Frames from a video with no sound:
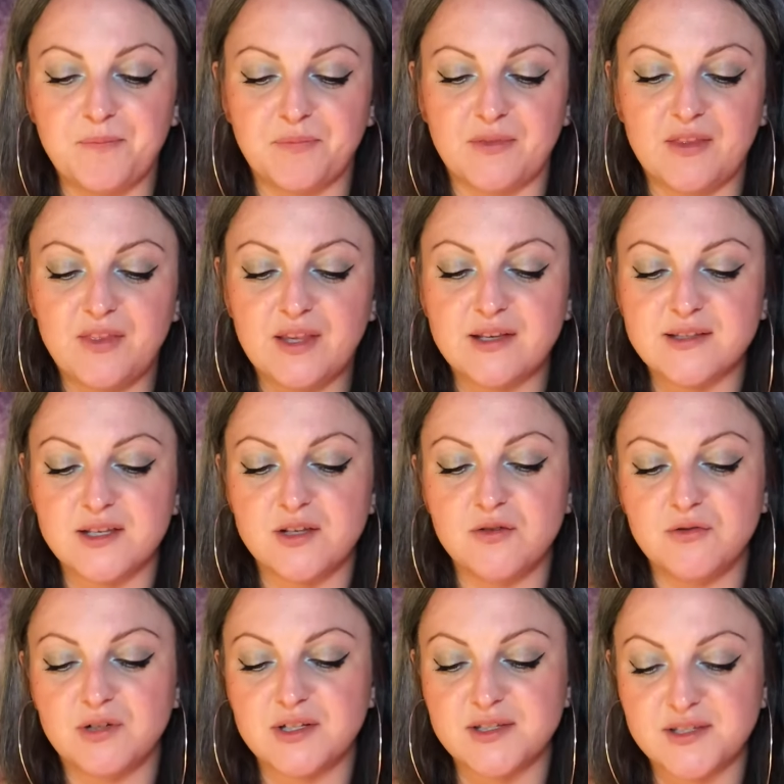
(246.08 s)
things that you're
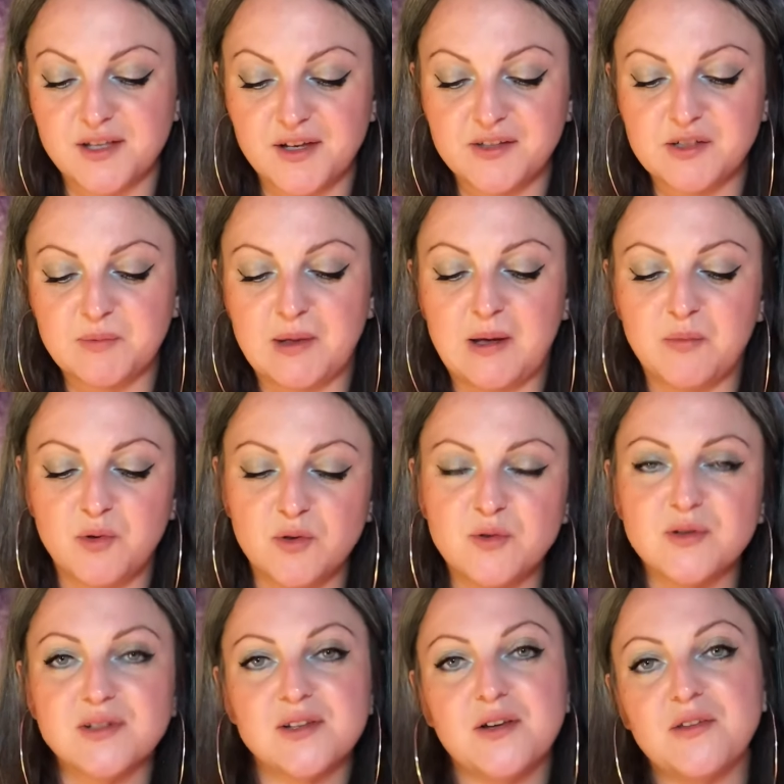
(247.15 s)
concerned about, but
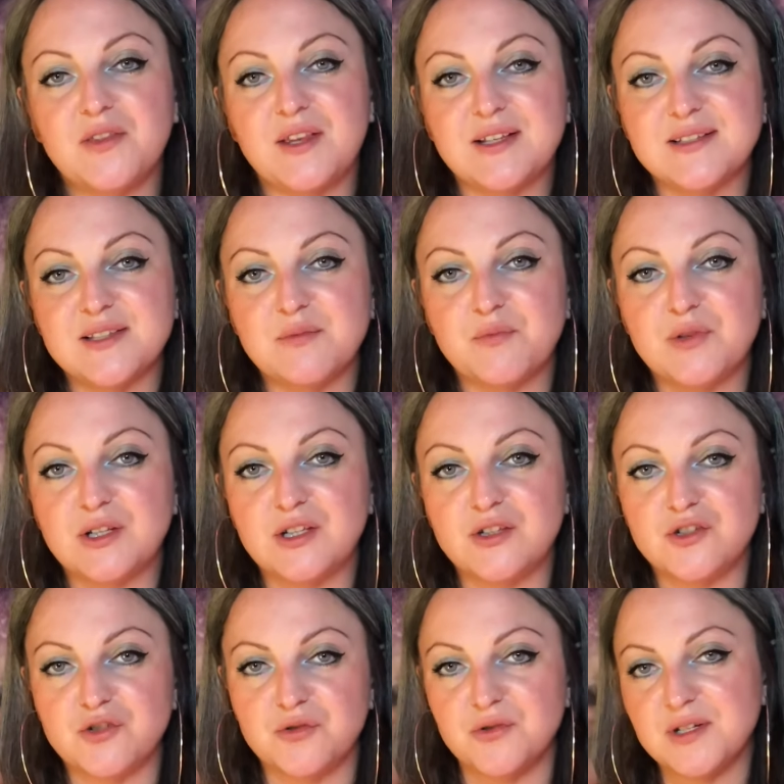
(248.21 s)
also things that bring you
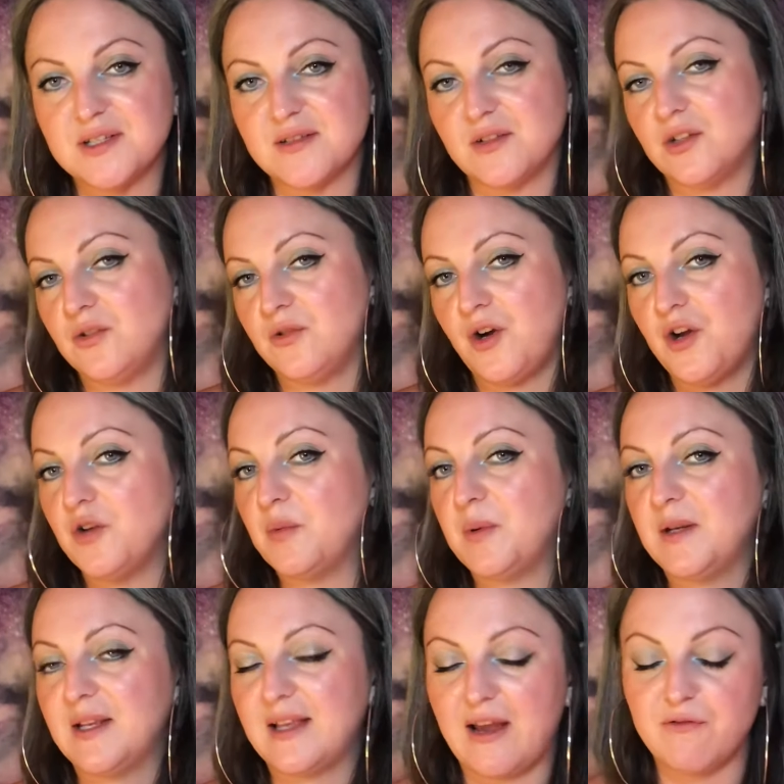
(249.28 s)
joy. It's like you're
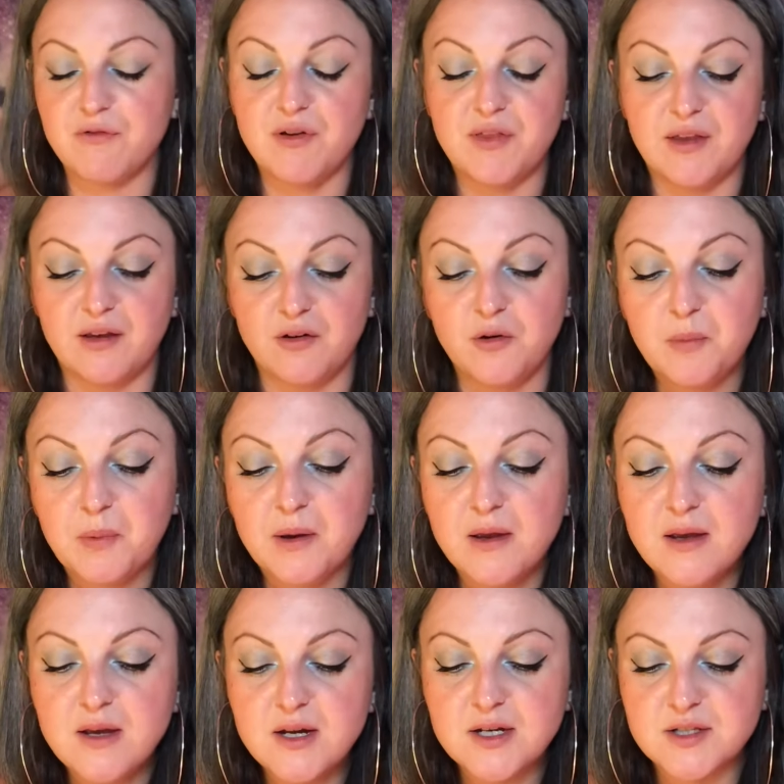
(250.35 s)
opening everything up
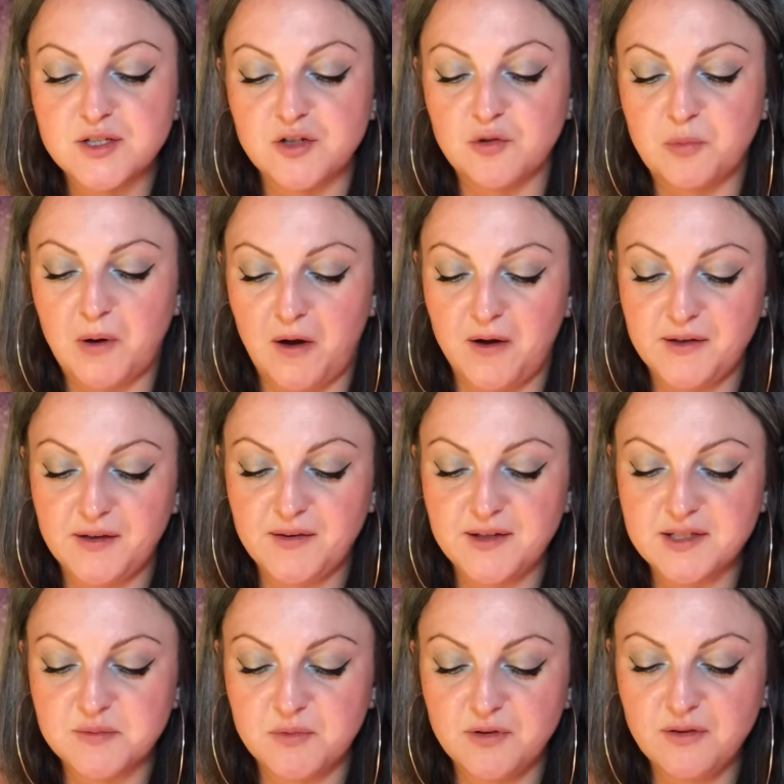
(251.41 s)
to your partner
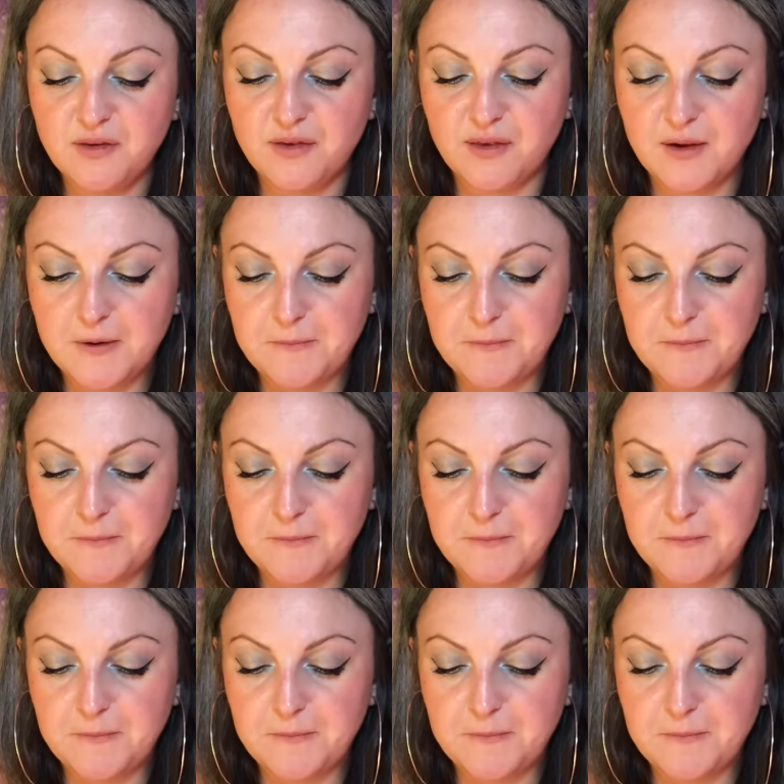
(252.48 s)
this month.